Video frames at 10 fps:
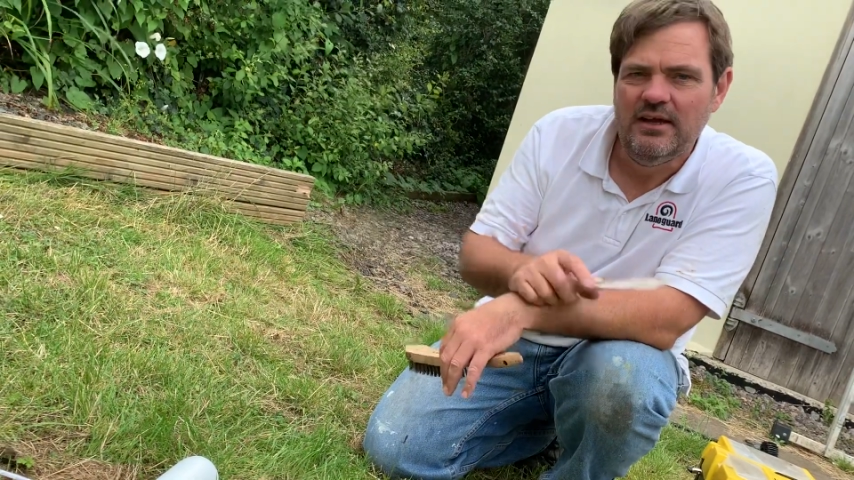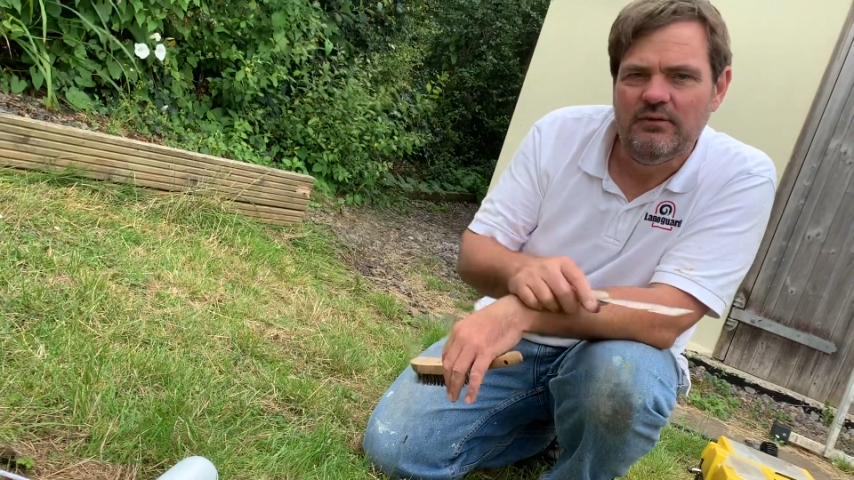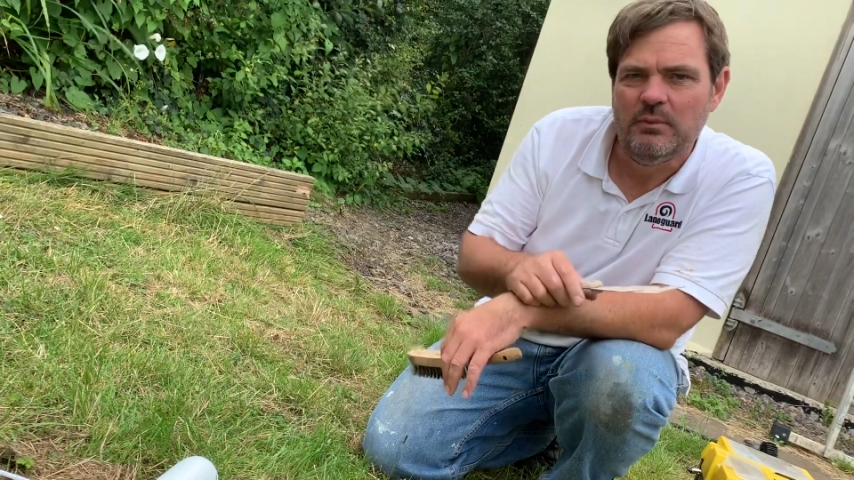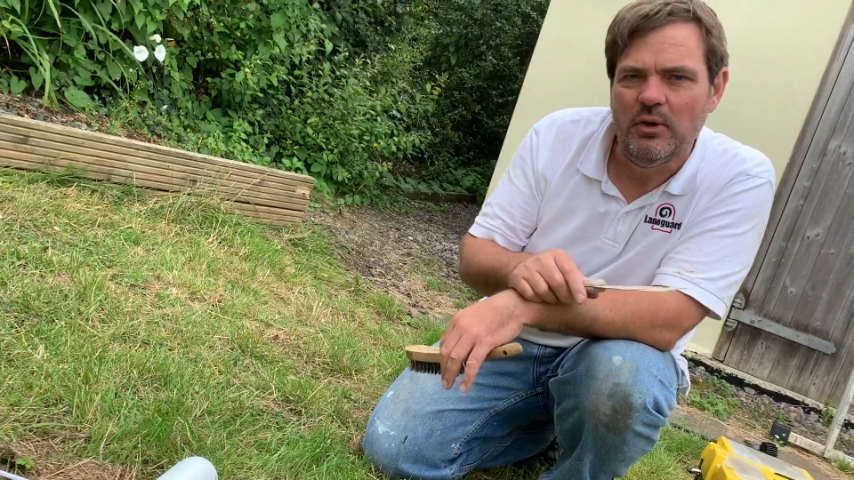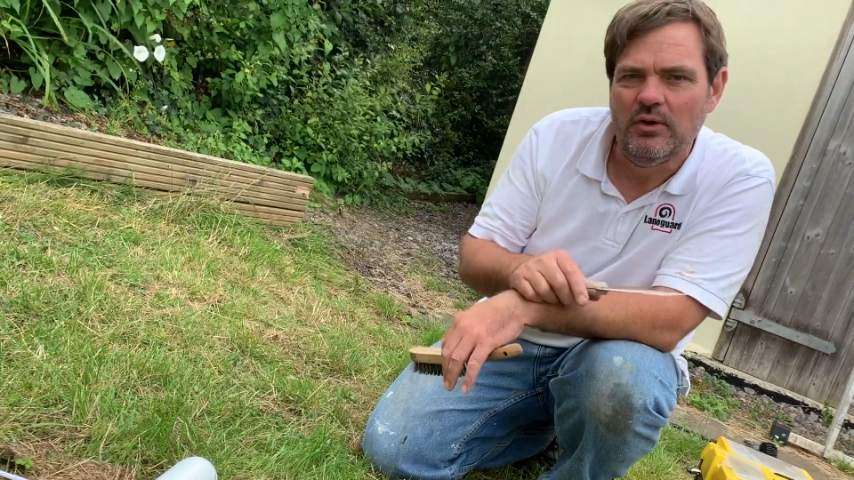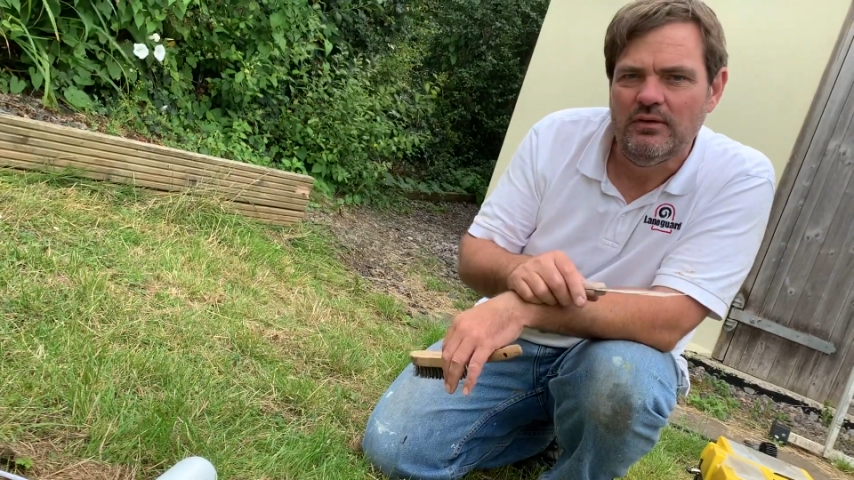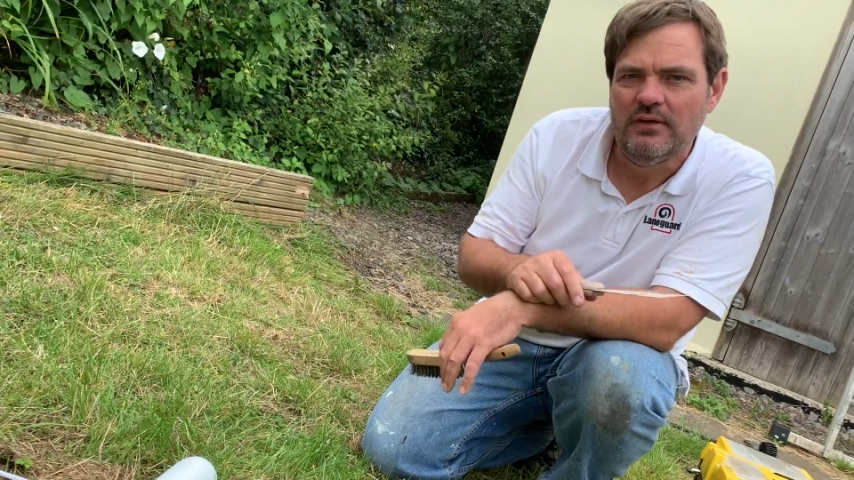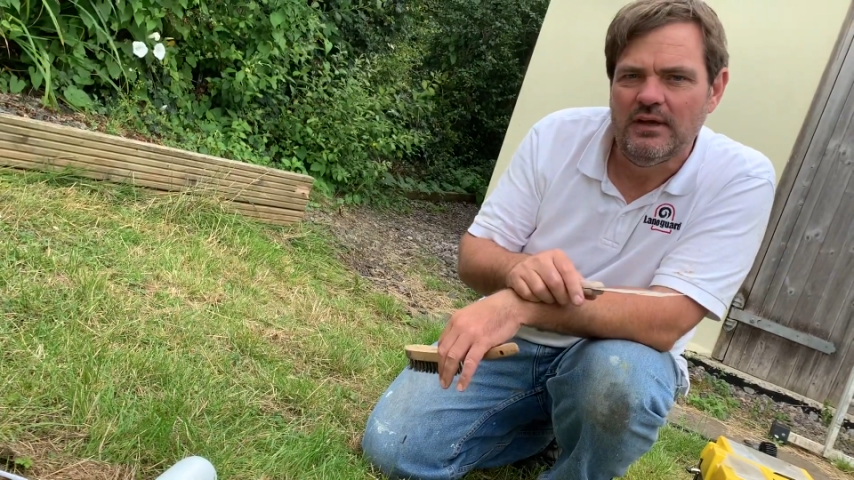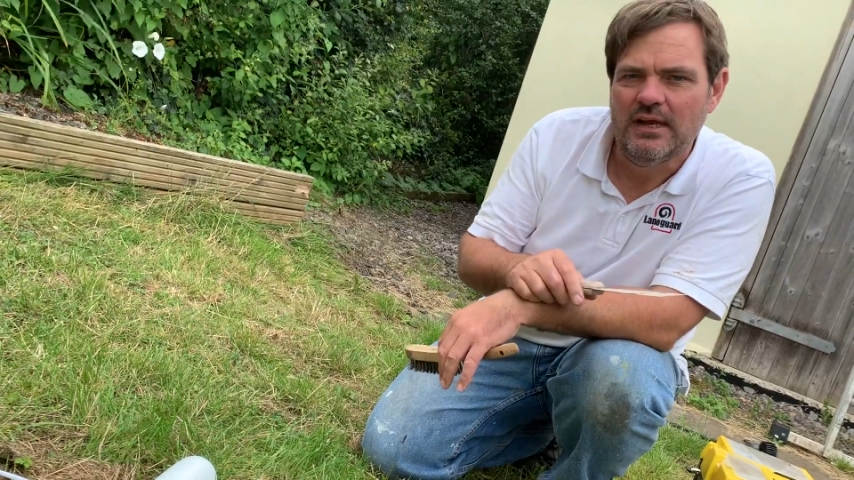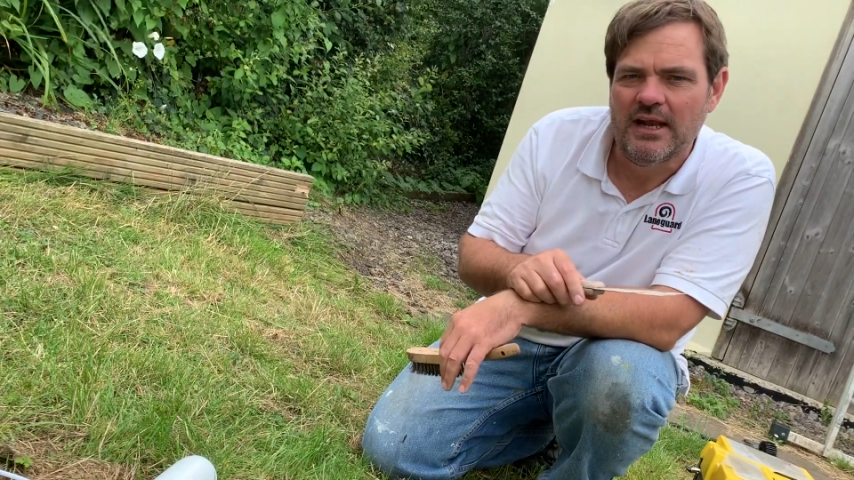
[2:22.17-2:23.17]
if you put
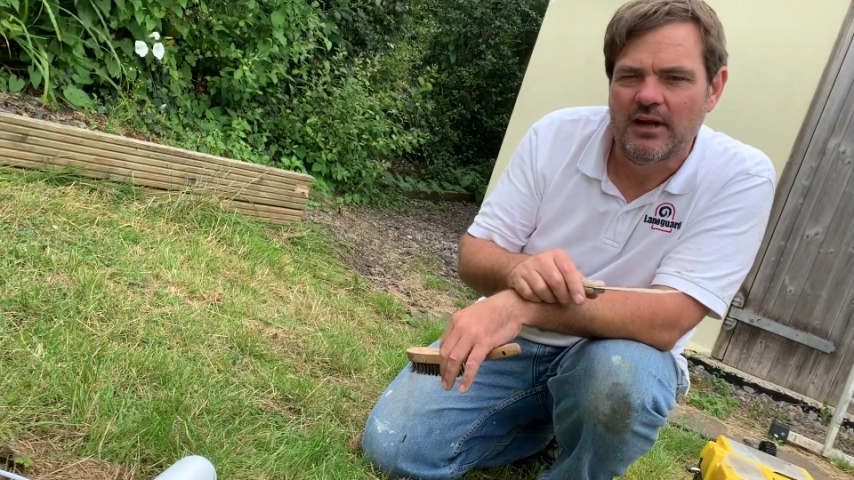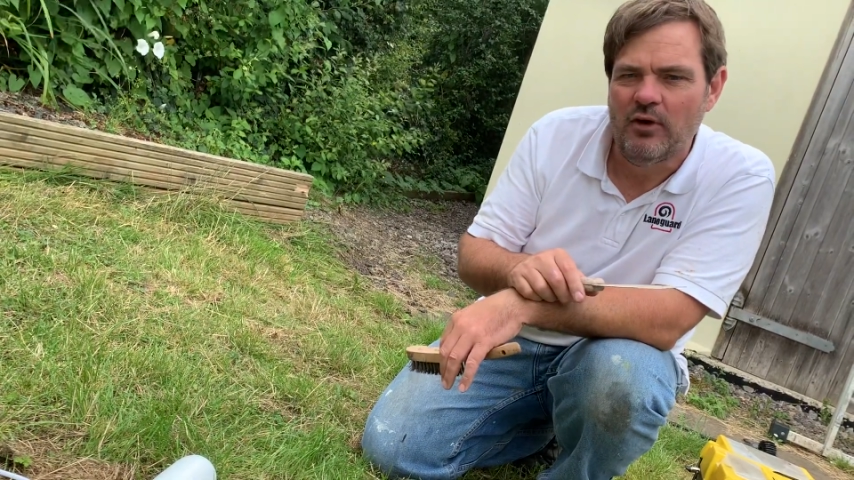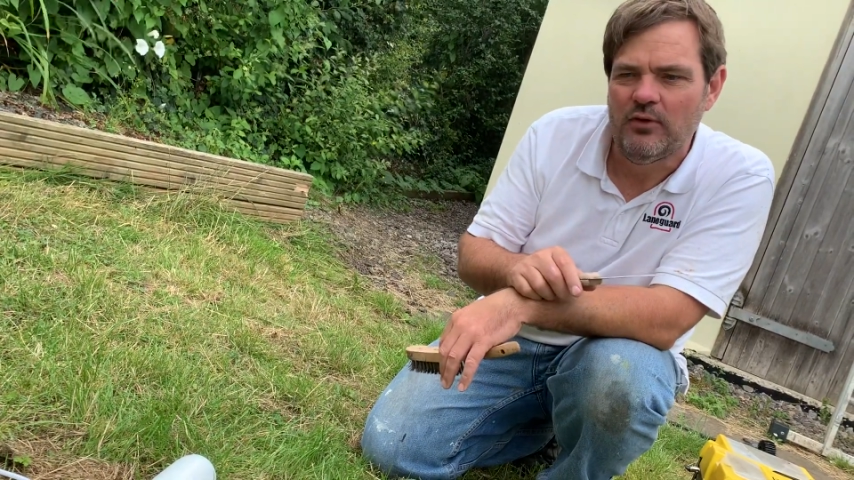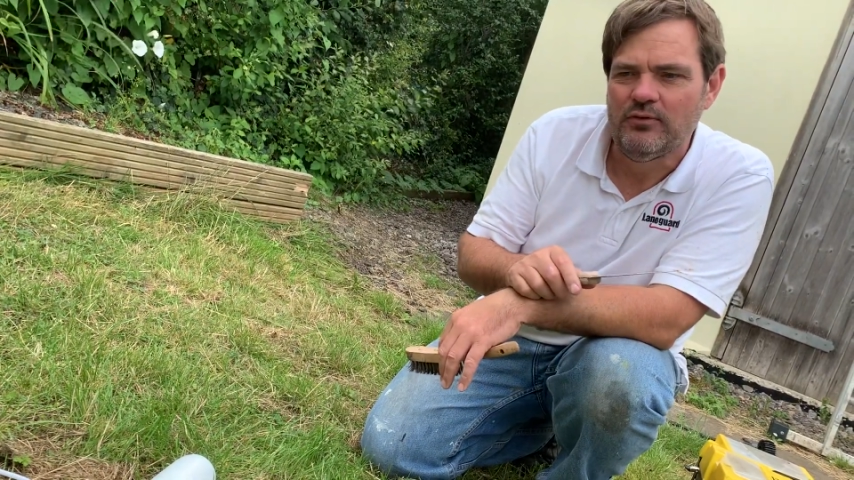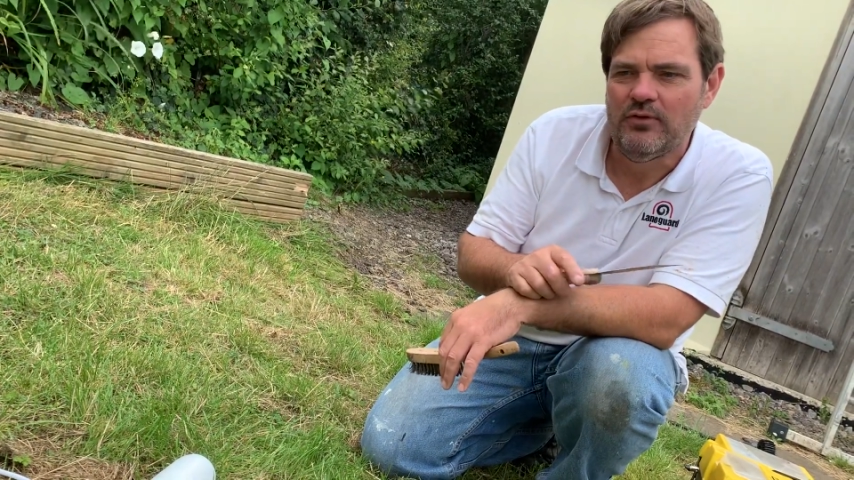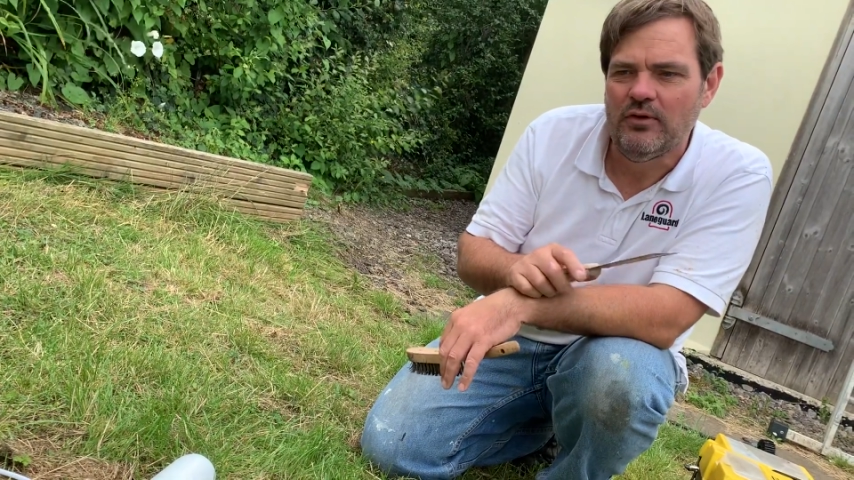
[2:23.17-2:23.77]
the Lanoguard on